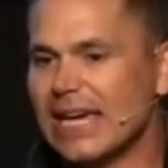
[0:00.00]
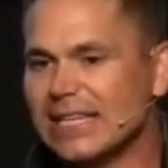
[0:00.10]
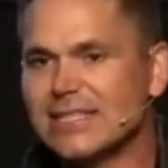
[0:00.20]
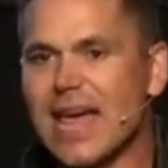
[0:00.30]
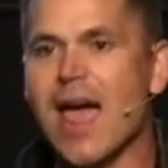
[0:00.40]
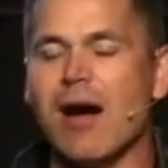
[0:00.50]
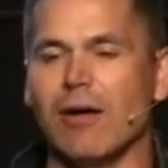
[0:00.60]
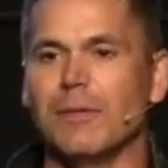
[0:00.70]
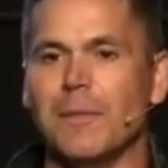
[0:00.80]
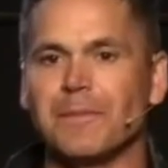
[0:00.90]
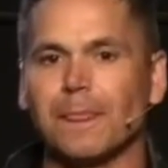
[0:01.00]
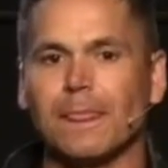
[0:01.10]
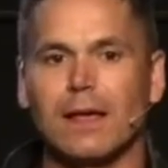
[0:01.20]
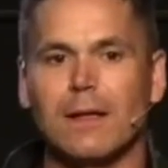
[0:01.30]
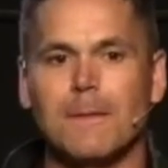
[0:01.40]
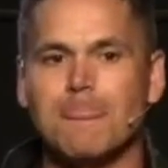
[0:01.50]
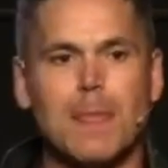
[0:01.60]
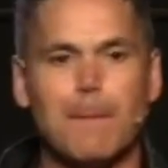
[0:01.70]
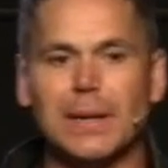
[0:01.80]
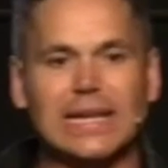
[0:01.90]
He's down,
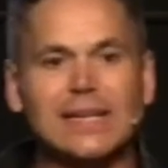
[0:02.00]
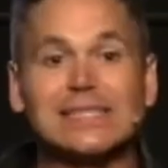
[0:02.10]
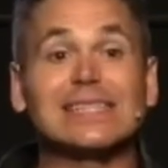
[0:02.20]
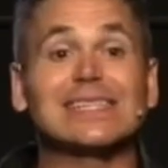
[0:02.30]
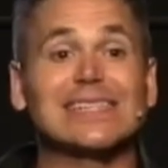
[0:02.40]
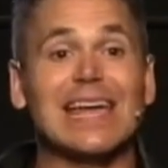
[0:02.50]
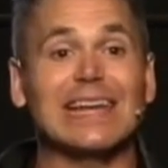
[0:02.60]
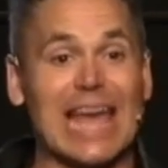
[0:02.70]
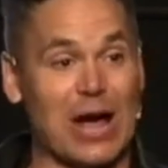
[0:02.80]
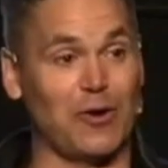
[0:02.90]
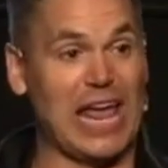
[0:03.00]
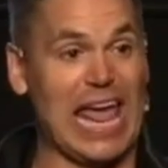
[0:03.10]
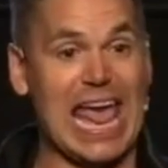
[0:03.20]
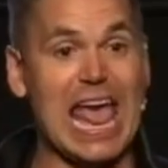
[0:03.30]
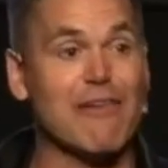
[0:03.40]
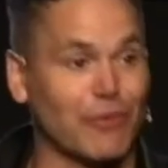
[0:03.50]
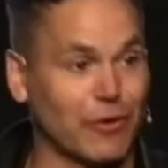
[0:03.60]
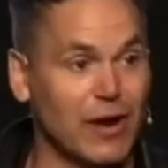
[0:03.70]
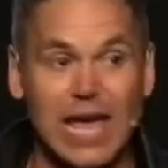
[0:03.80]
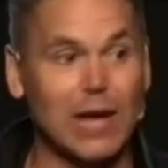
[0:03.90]
but he doesn't stay down
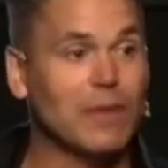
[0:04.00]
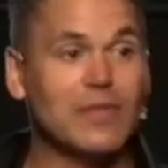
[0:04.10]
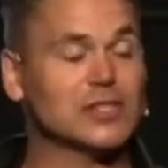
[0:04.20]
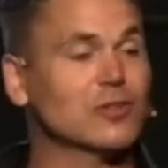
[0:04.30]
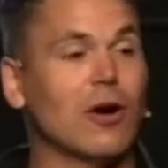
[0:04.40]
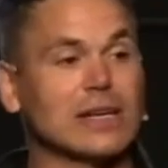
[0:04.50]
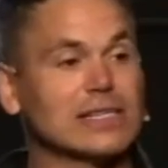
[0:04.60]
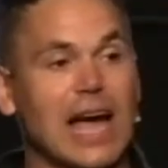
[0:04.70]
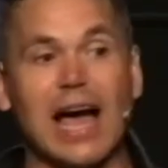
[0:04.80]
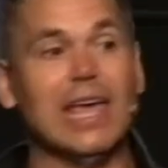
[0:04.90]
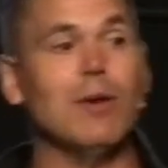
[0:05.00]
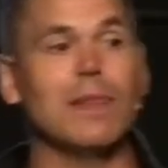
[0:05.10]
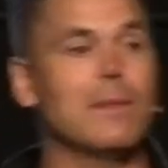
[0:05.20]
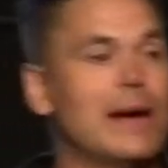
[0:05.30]
ever. He wasn't the strongest guy, he wasn't